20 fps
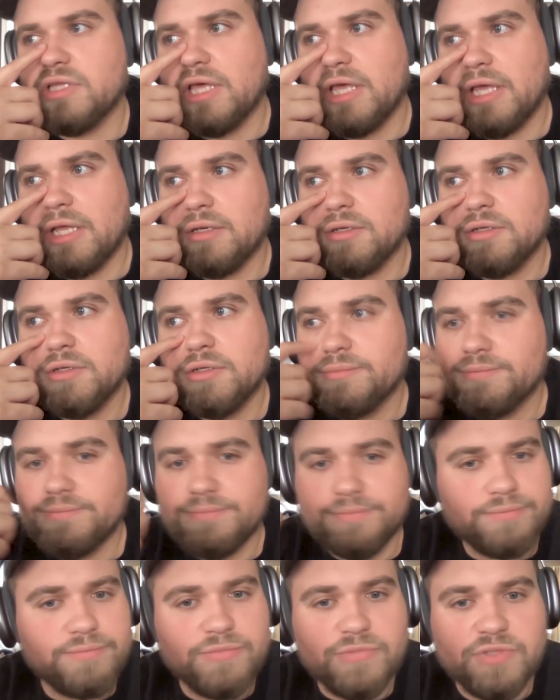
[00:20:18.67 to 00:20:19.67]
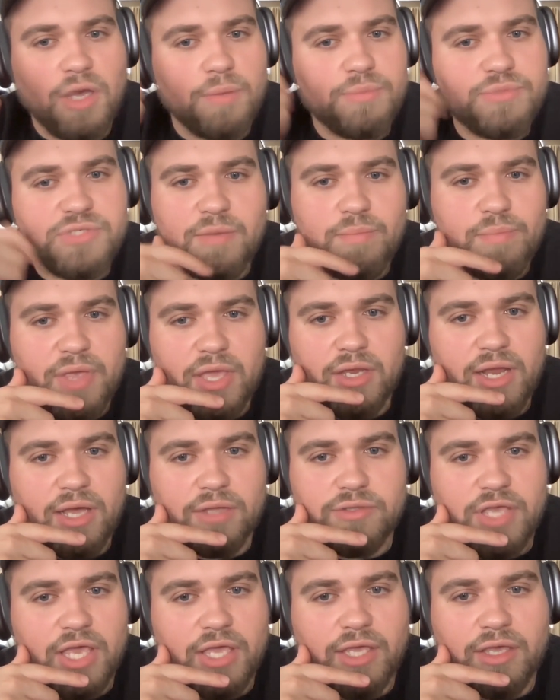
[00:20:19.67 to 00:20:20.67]
then thumbs up, man,
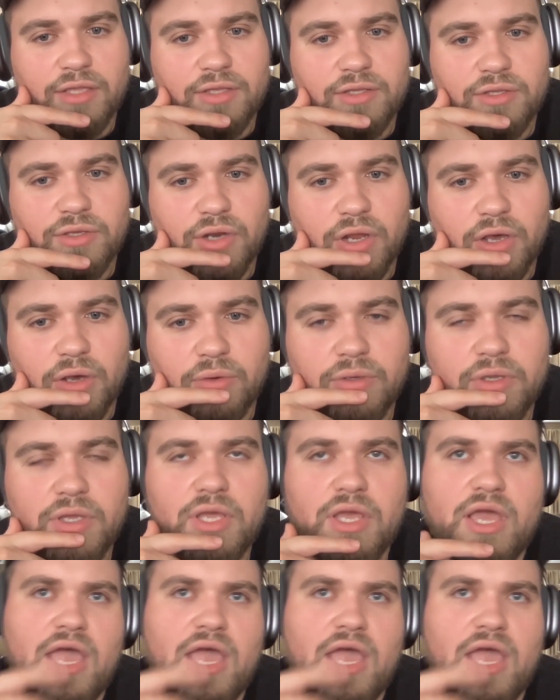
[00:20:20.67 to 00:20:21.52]
I'll take it, you know?